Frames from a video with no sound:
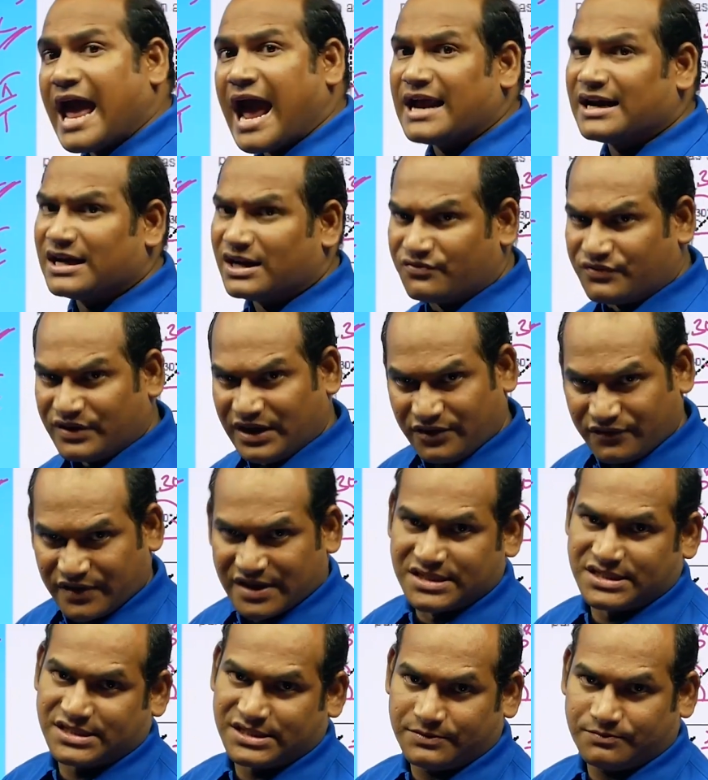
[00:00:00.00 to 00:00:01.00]
angular
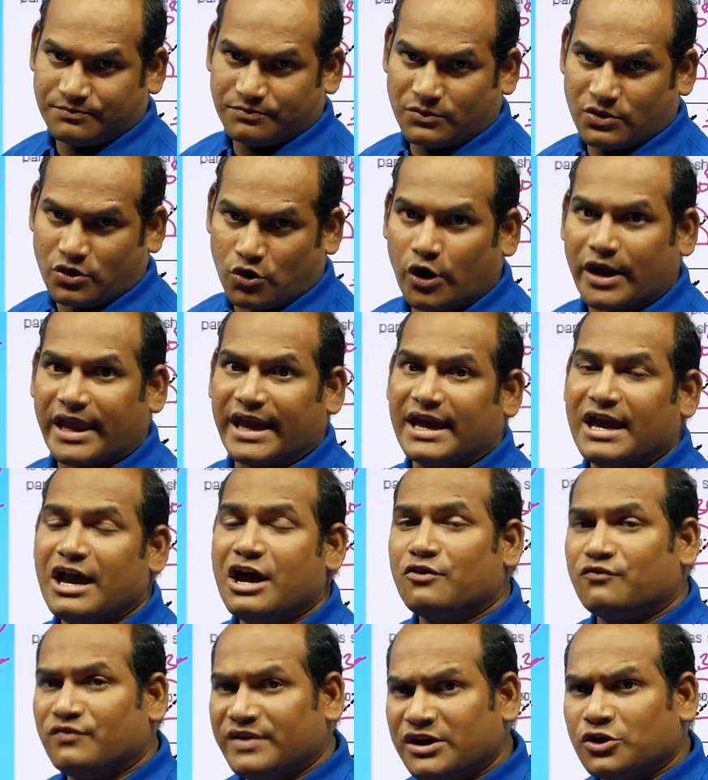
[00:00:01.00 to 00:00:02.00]
frequency. Okay,
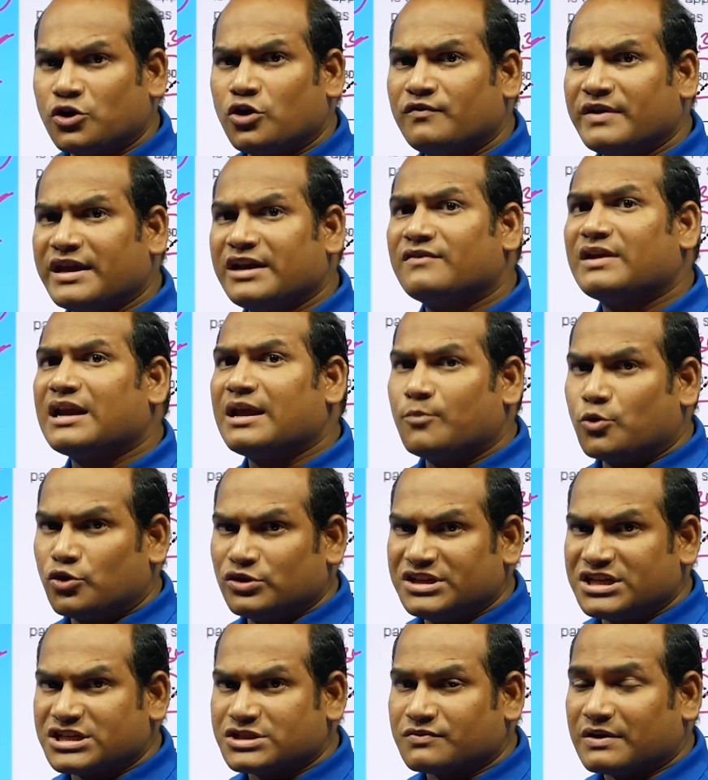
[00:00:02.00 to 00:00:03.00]
we know very well
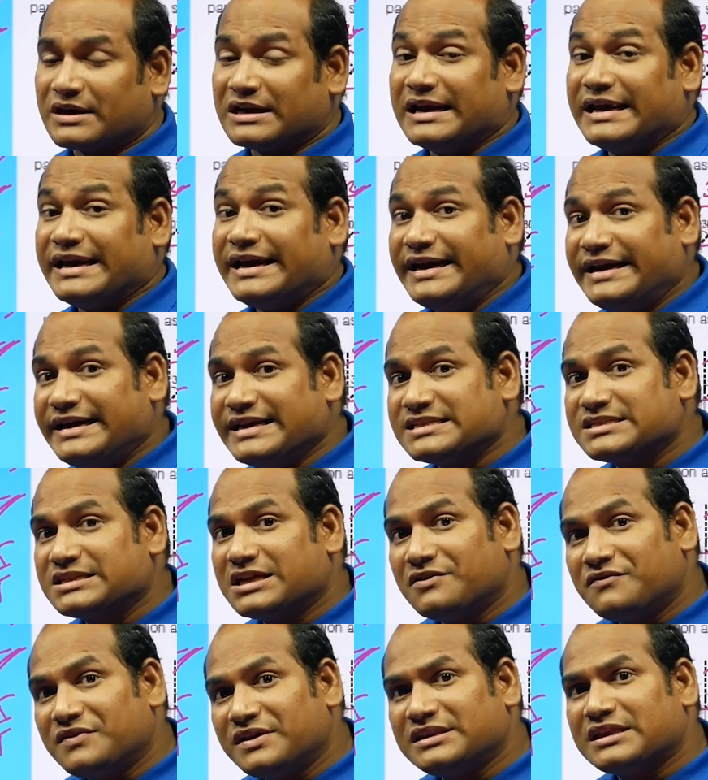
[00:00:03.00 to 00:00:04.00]
about this one. It is
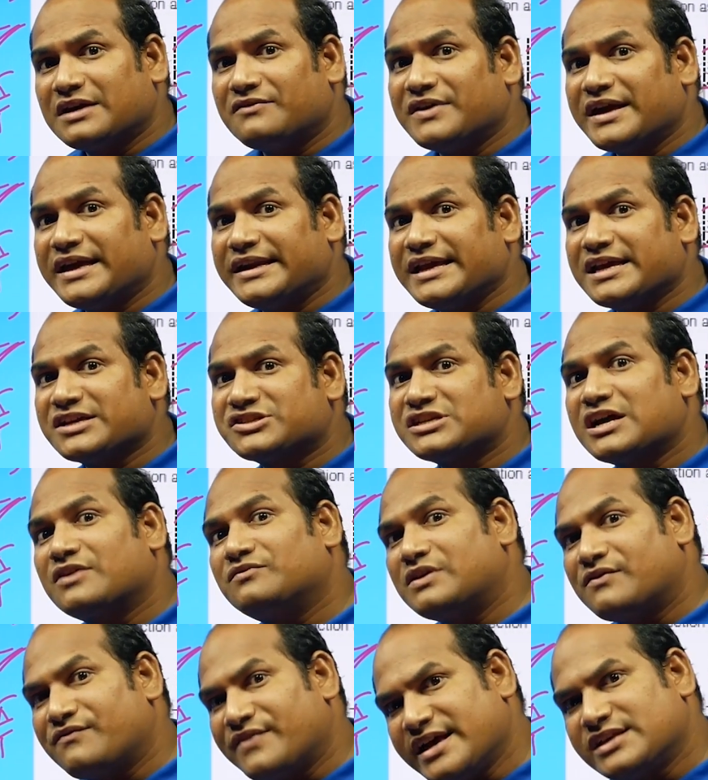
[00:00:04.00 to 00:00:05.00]
giving the variation
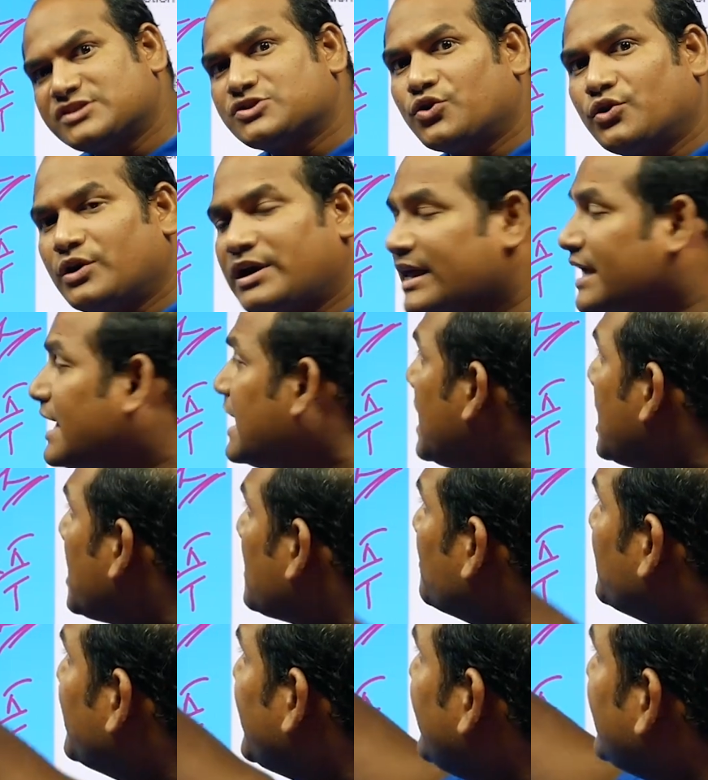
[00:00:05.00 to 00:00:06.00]
of the phase only.
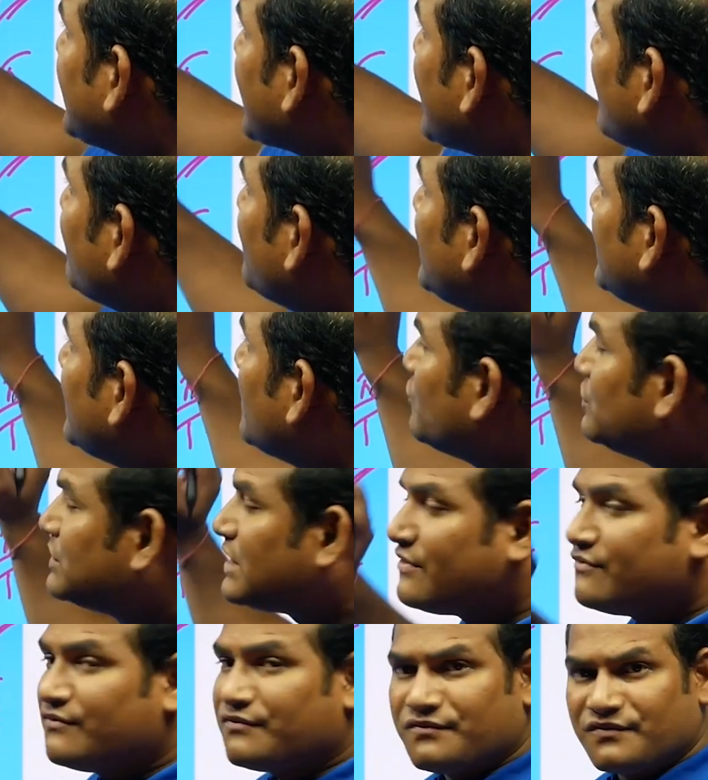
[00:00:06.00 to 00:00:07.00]
Beta will give
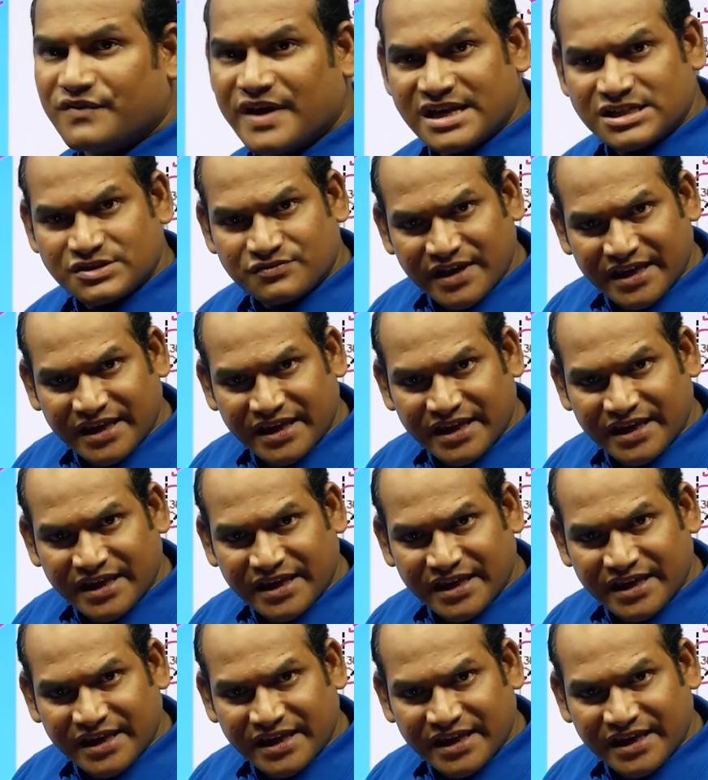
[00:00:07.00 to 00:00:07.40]
the phase